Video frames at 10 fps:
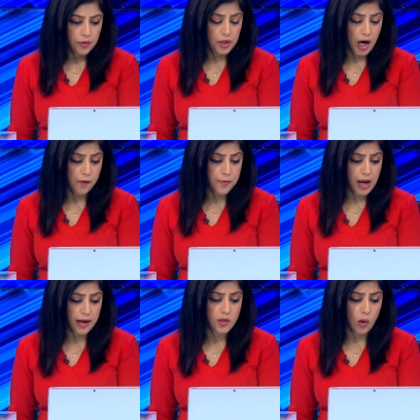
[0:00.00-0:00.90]
The
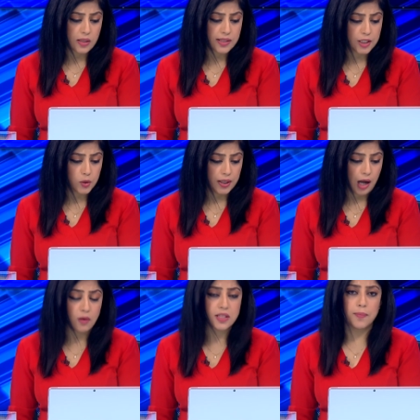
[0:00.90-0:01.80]
RBI is all set
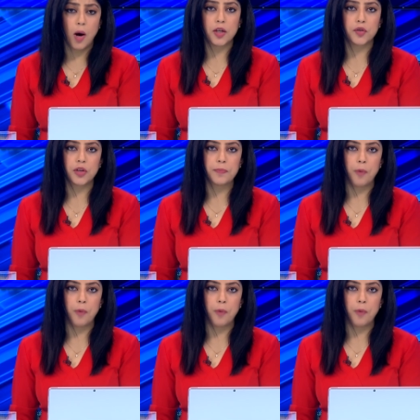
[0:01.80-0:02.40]
to announce the monetary